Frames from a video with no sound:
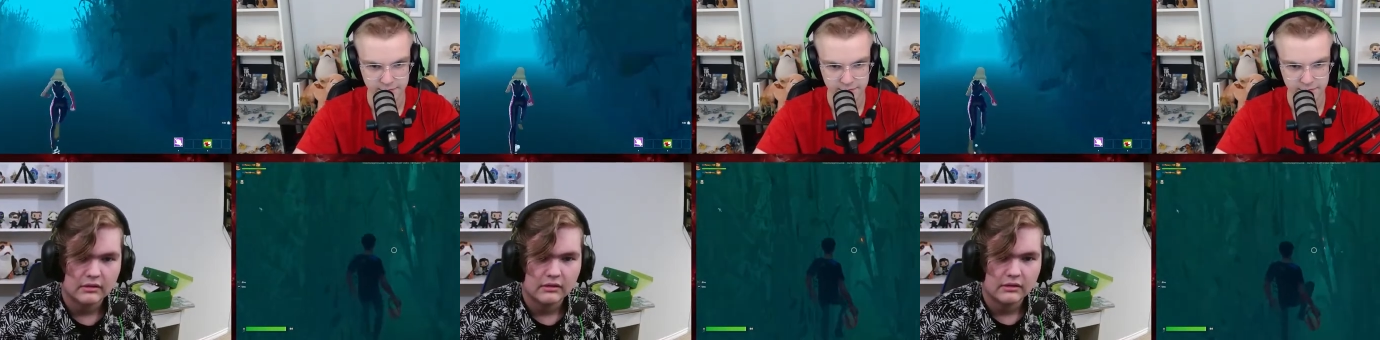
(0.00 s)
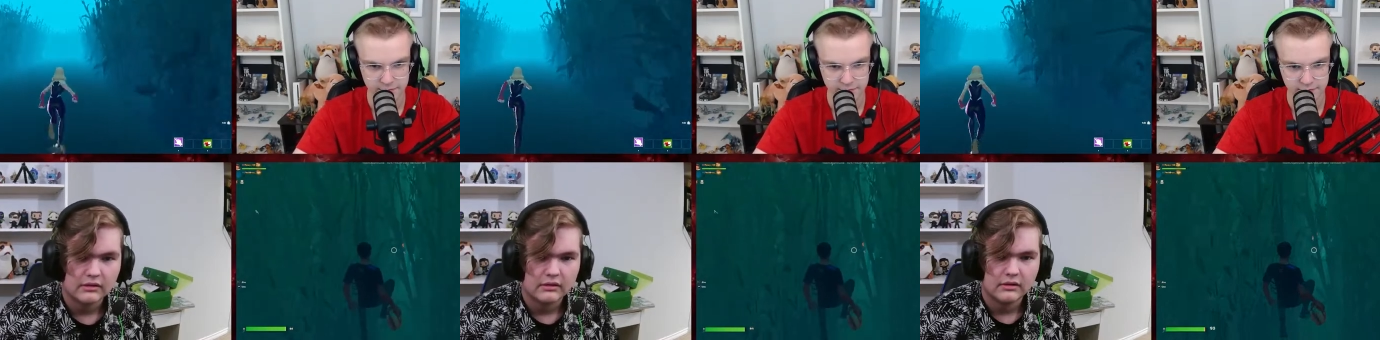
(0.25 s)

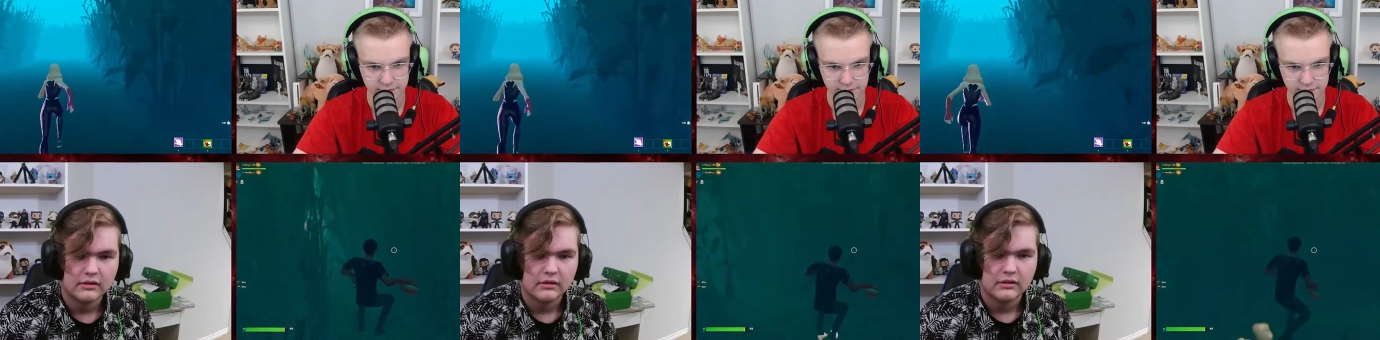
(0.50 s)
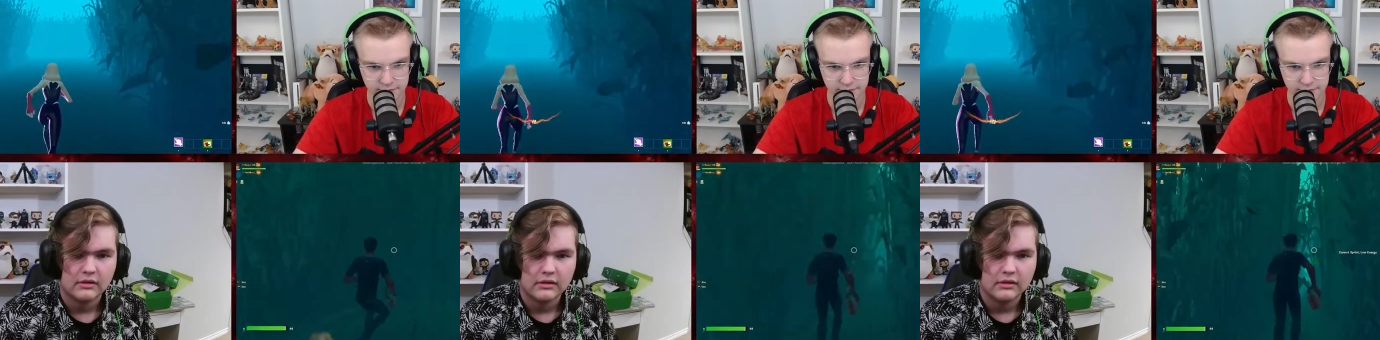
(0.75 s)

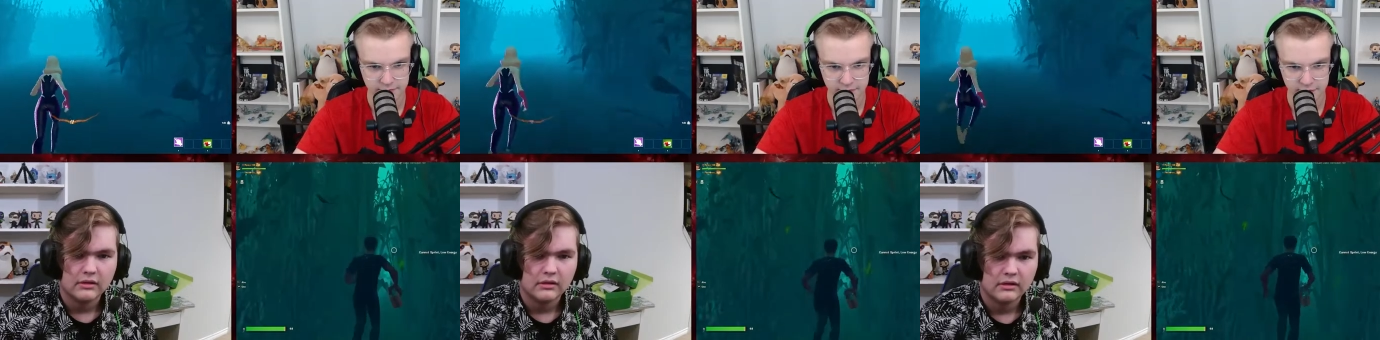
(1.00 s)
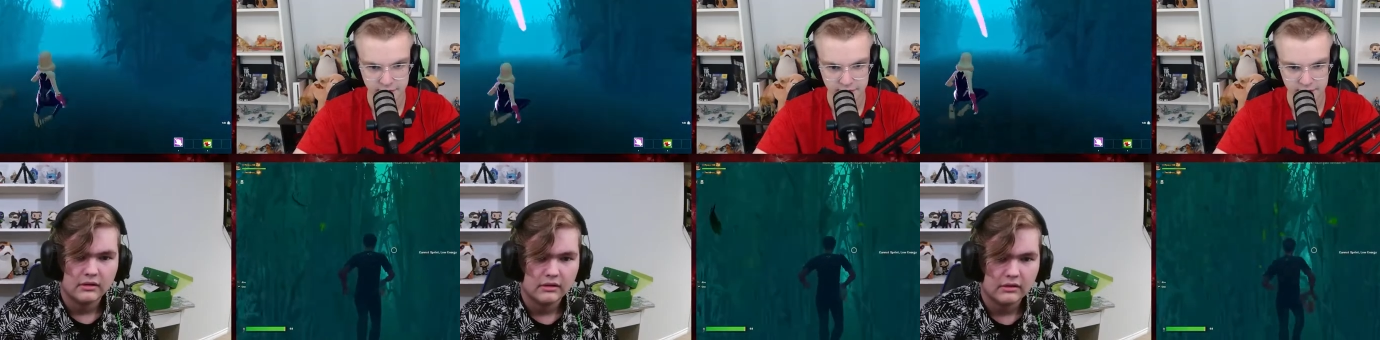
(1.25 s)

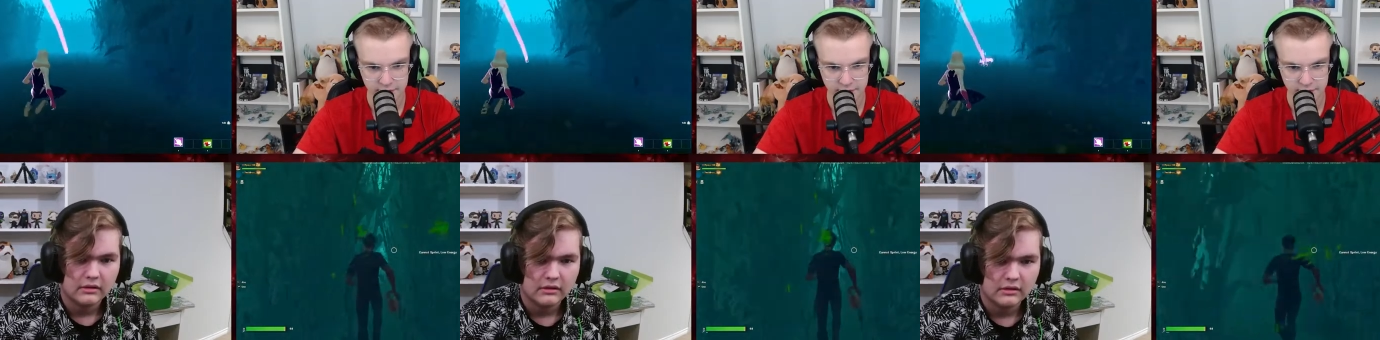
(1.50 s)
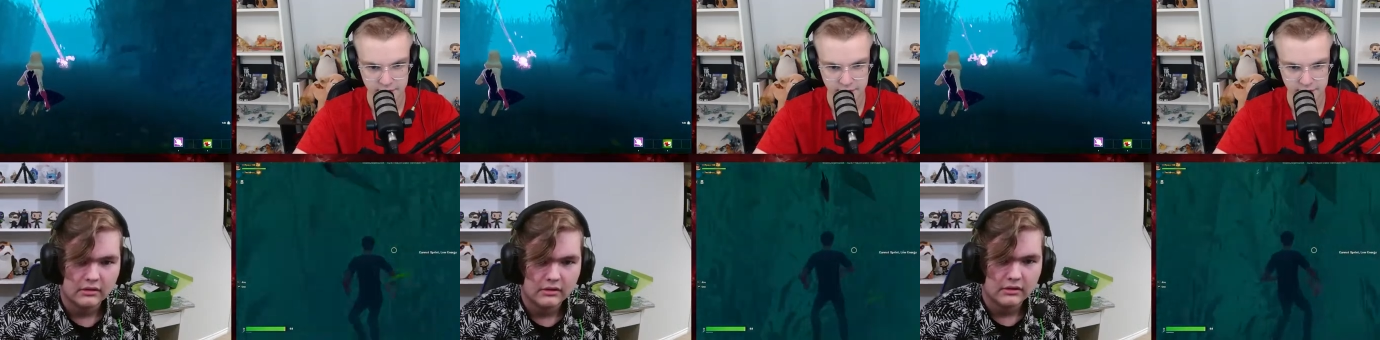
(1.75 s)

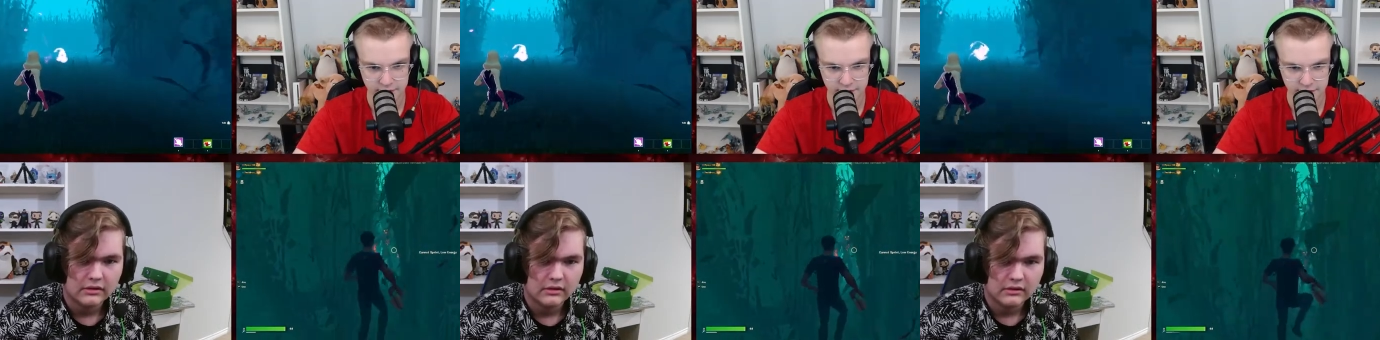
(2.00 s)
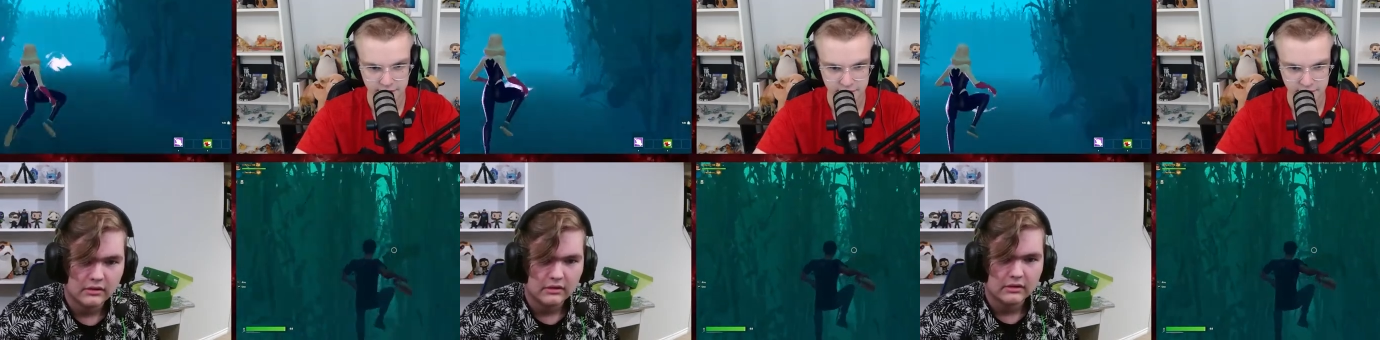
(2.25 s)

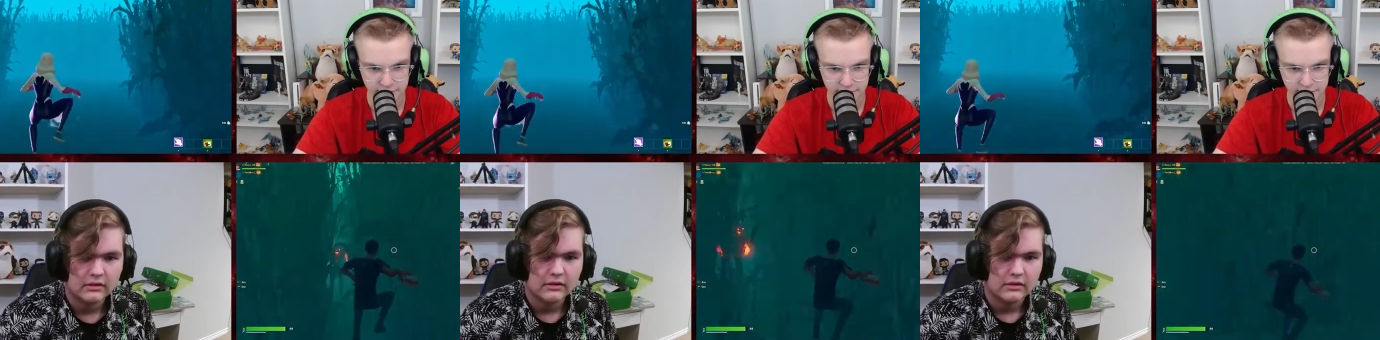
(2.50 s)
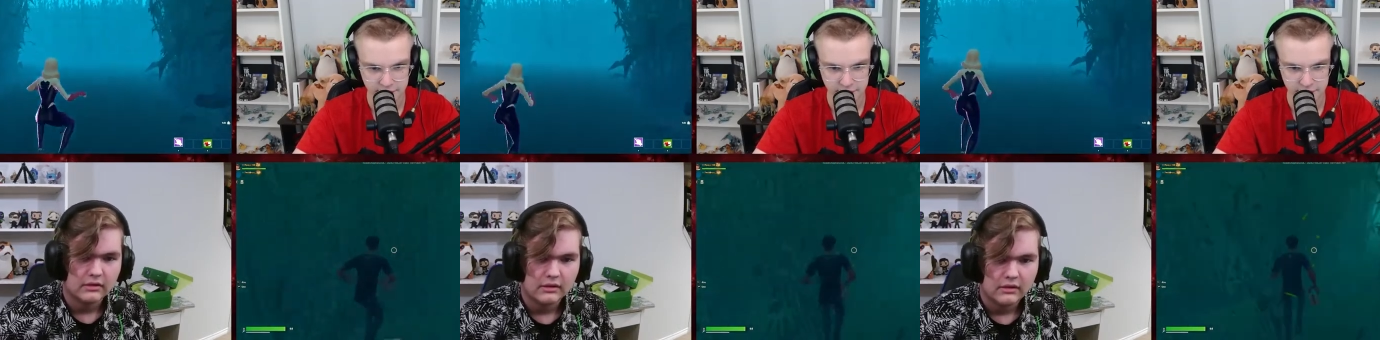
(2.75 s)

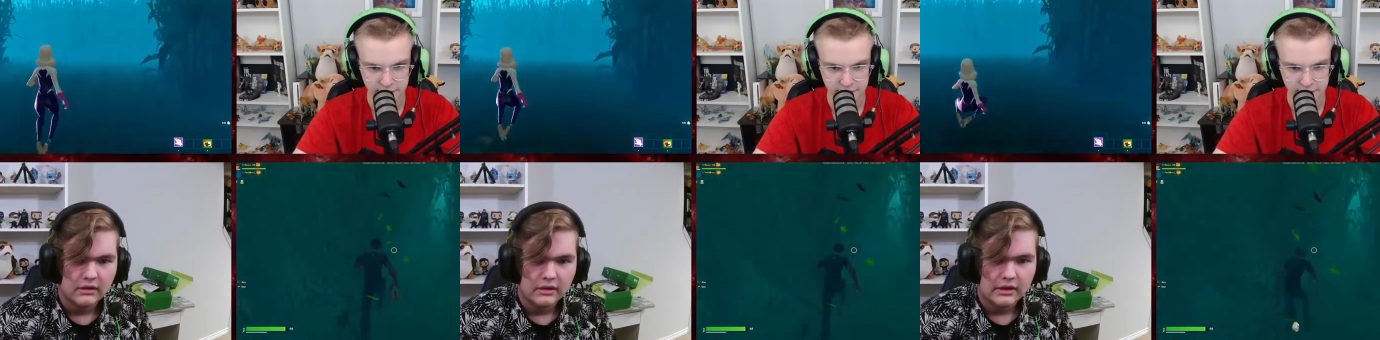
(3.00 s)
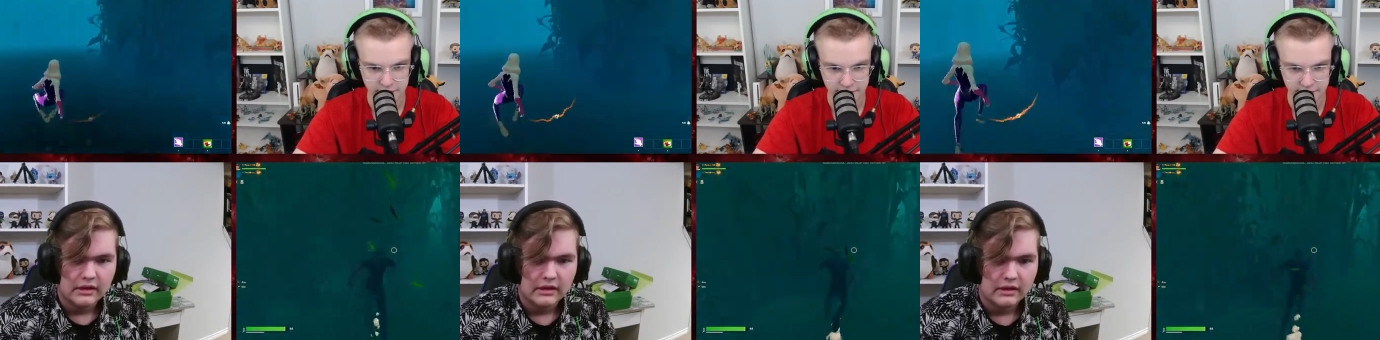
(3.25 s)

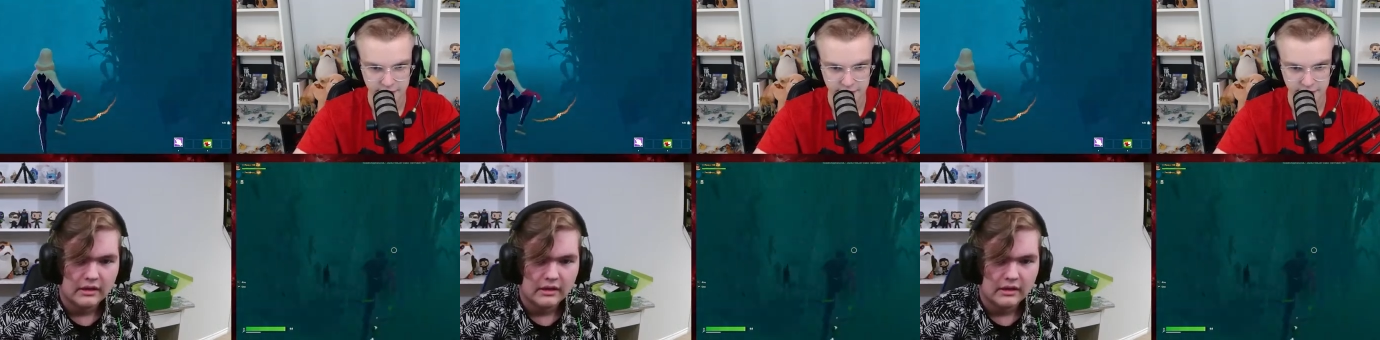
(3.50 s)
(silence)